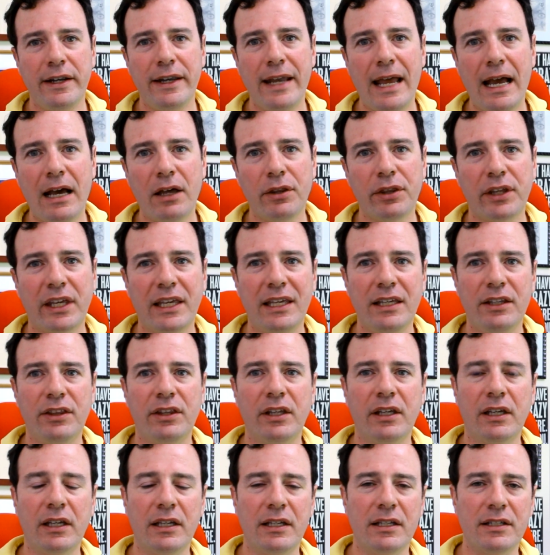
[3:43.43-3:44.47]
Now the key
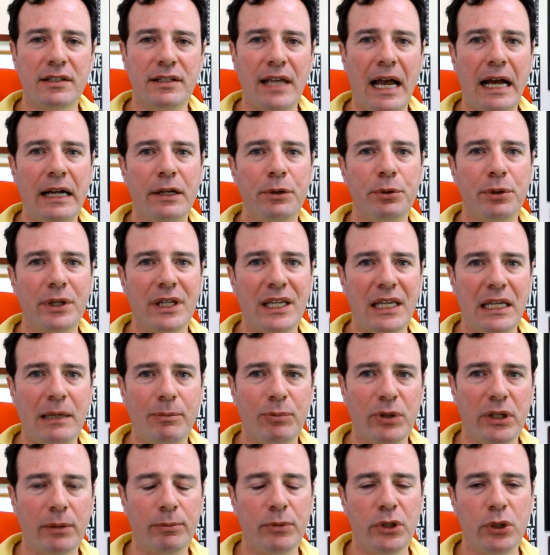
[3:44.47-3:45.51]
thing is, how do you keep
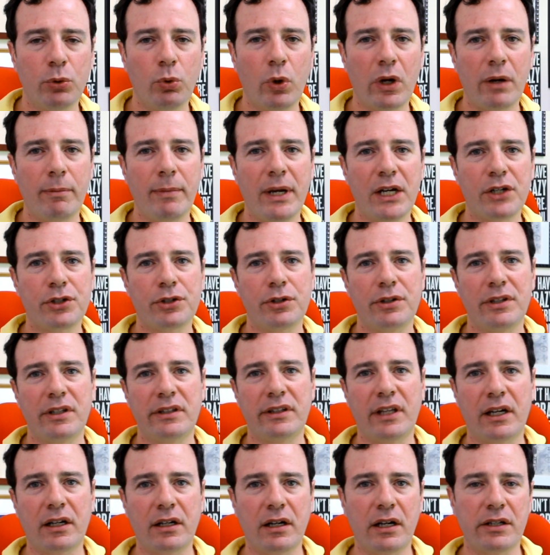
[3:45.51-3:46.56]
them? You want to make sure
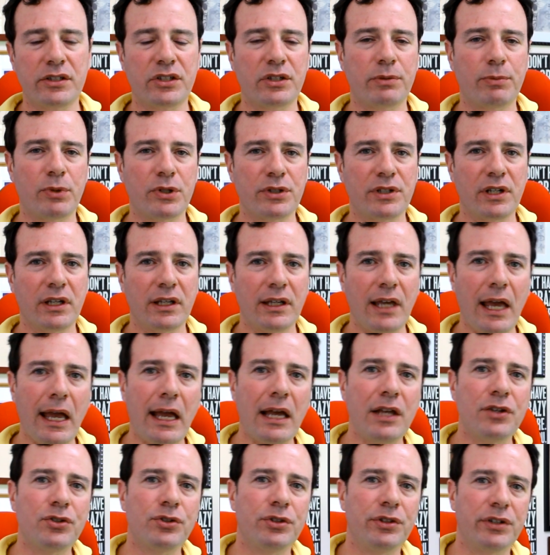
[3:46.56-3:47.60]
that that customer is
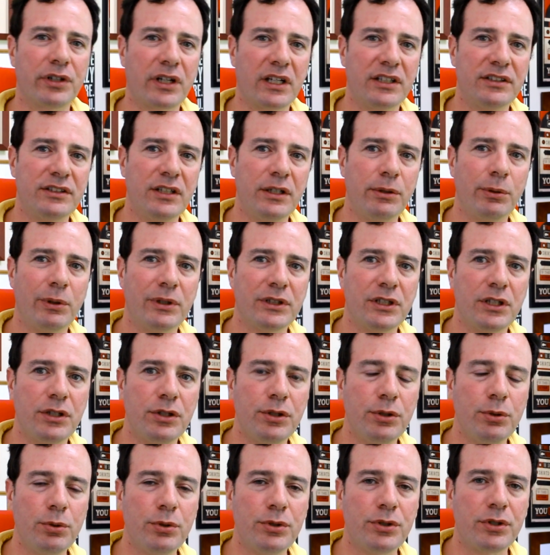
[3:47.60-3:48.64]
engaged and they're continuing to
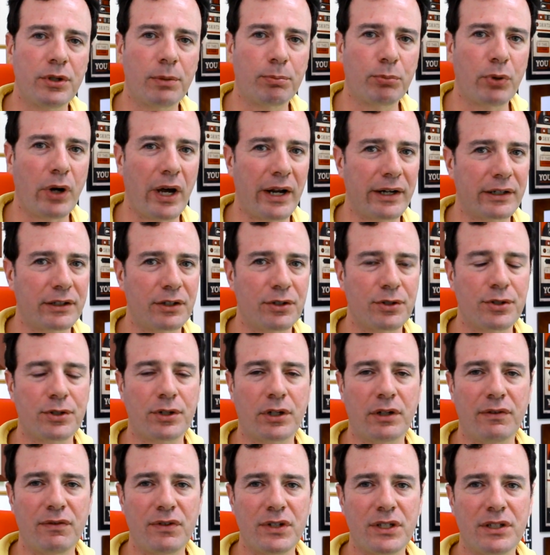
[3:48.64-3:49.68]
use your product or
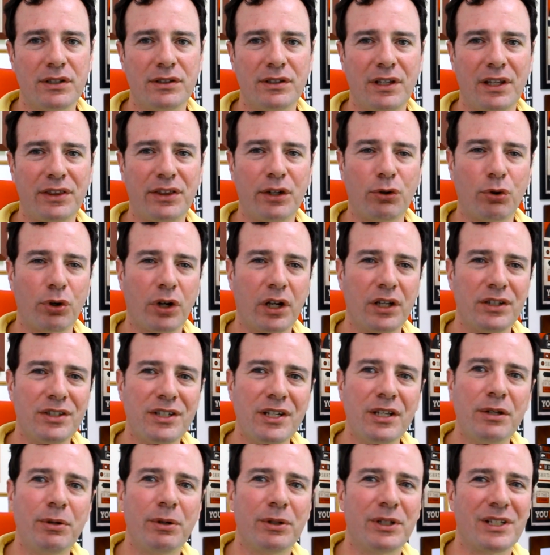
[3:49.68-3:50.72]
service, and that they're
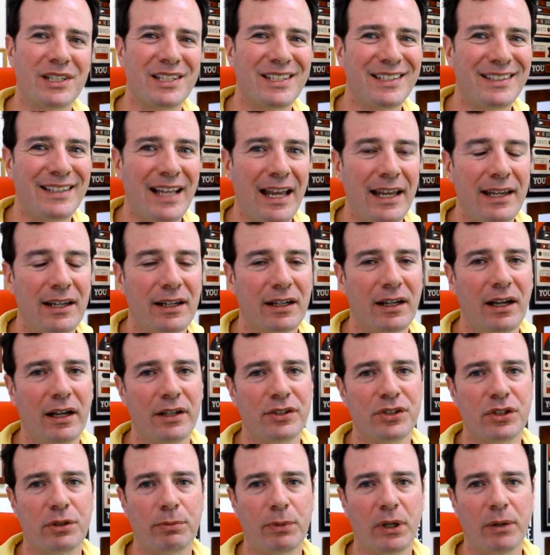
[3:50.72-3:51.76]
continuing to stay a
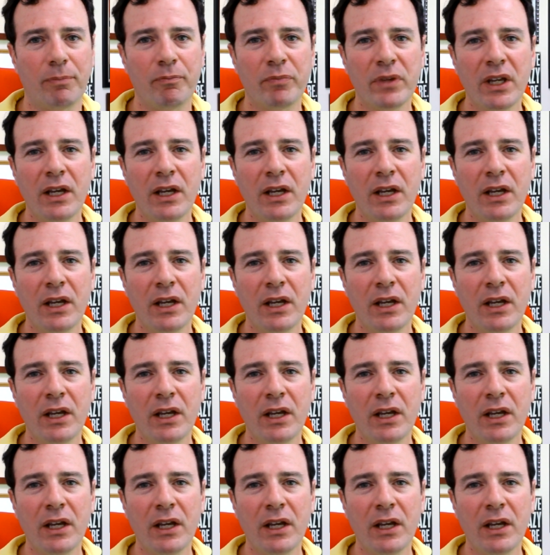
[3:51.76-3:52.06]
customer.